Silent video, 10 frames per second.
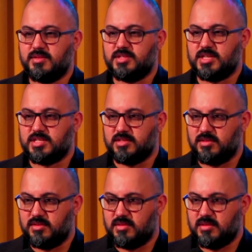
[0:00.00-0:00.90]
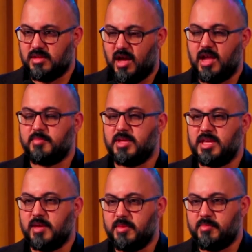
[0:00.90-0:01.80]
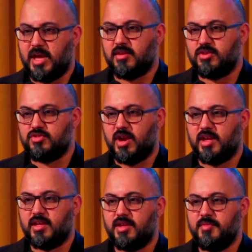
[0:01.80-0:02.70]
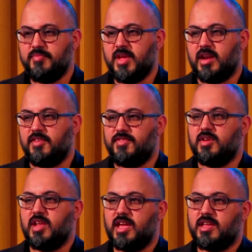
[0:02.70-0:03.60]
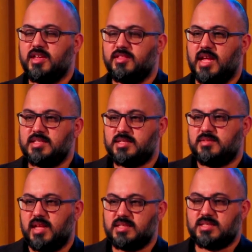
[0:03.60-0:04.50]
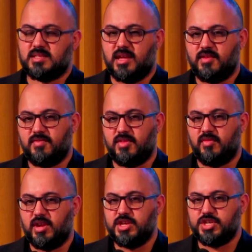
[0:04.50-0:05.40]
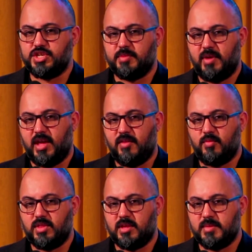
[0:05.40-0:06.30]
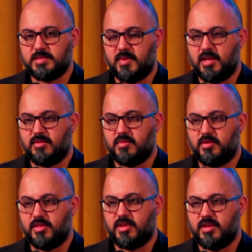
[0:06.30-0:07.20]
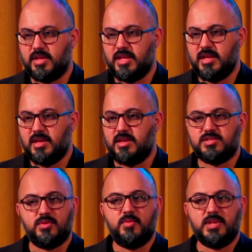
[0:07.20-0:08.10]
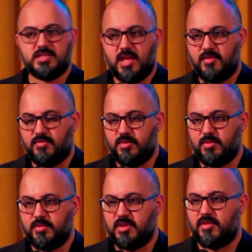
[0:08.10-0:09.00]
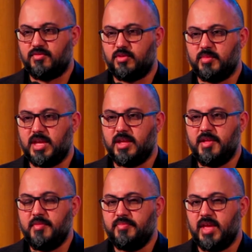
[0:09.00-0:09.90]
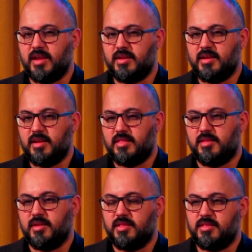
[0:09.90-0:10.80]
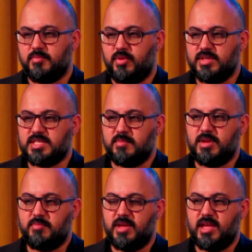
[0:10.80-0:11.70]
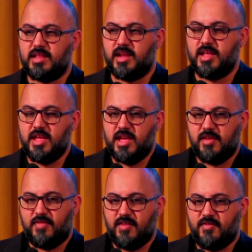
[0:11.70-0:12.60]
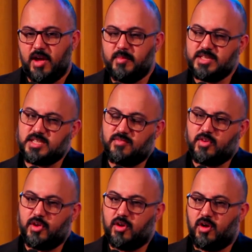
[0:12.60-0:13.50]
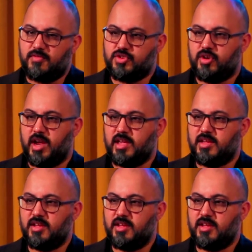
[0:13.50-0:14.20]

just to guide me, get me back on track. And I feel like that's kind of the relationship I have with him as my elder brother. He's always there for me. And the point simply being that if I find myself going off track,